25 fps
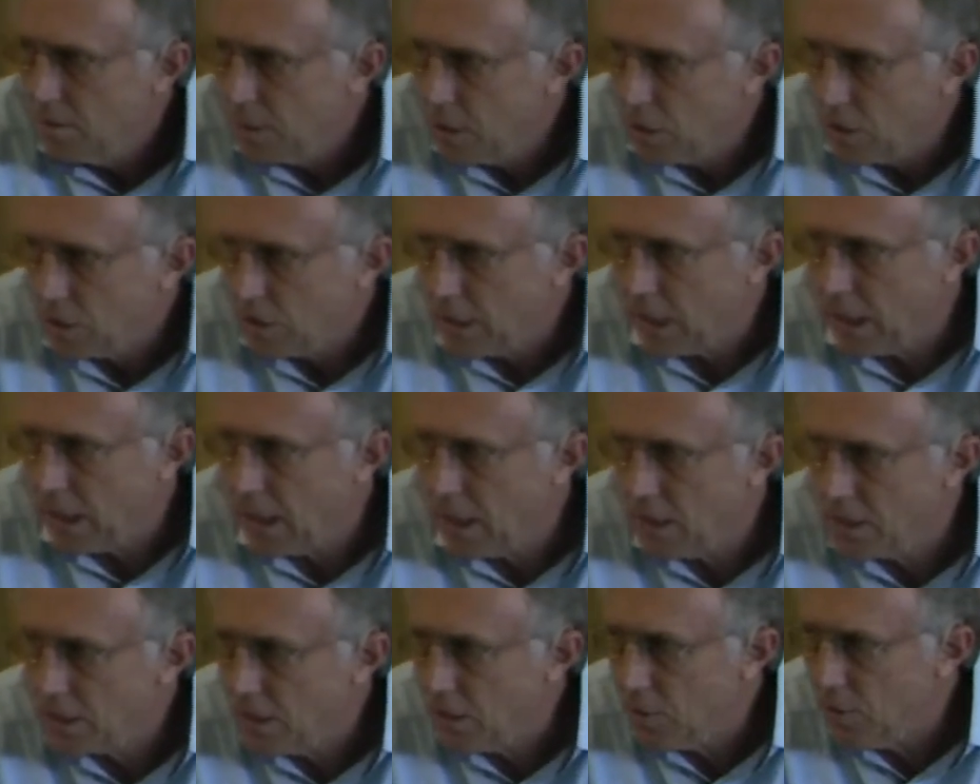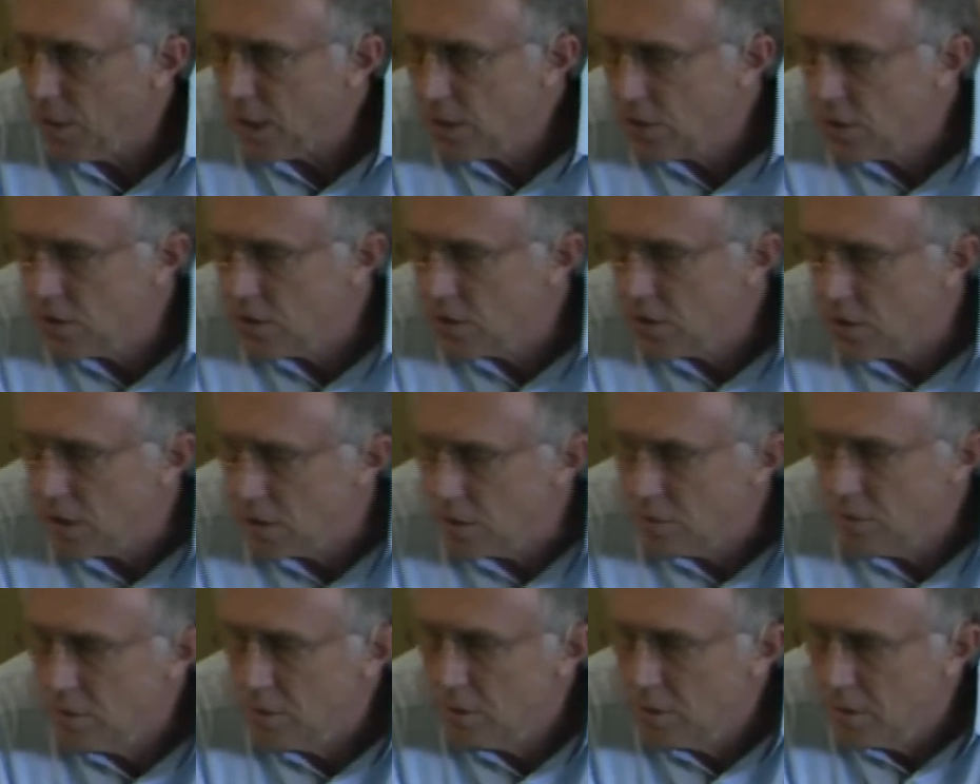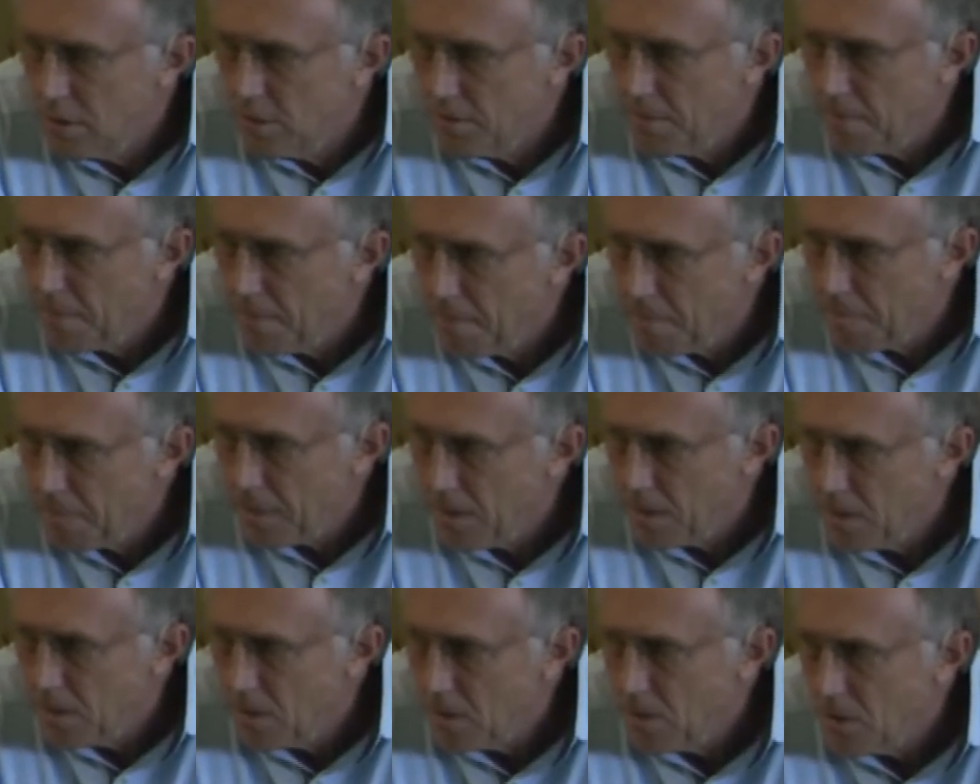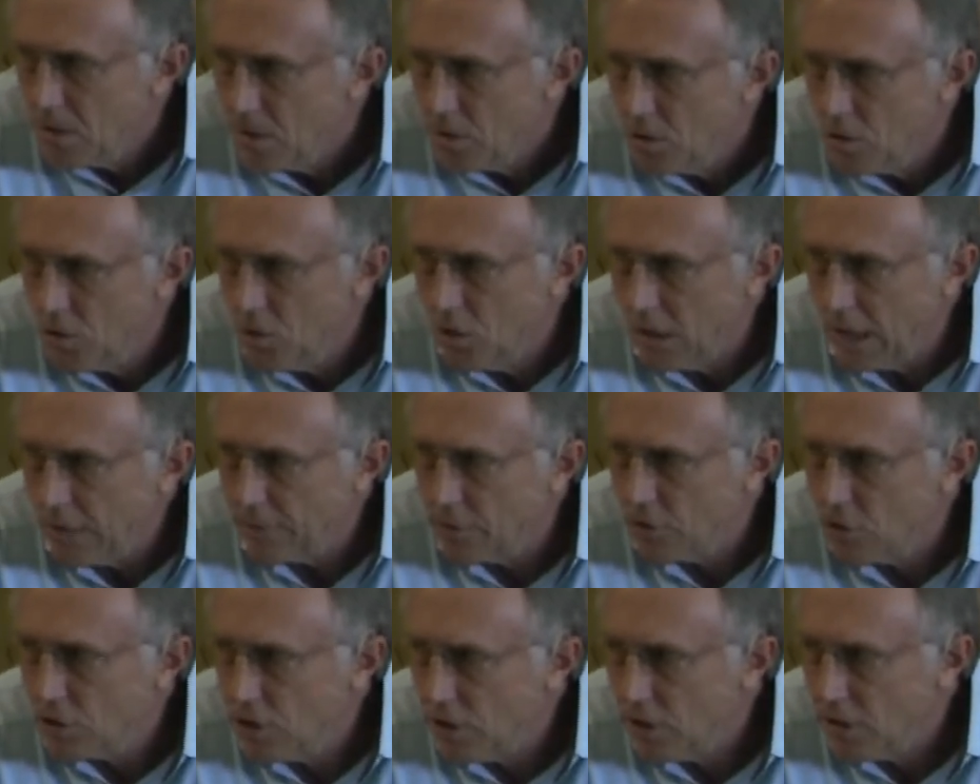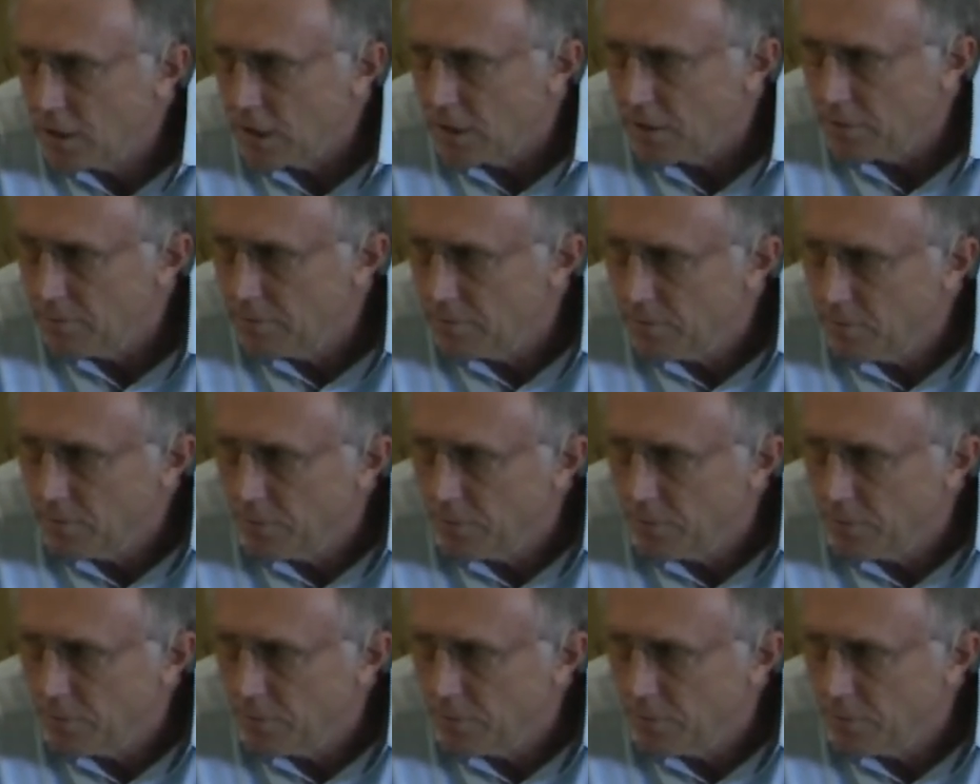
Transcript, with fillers: because can i ask a question now do you love your children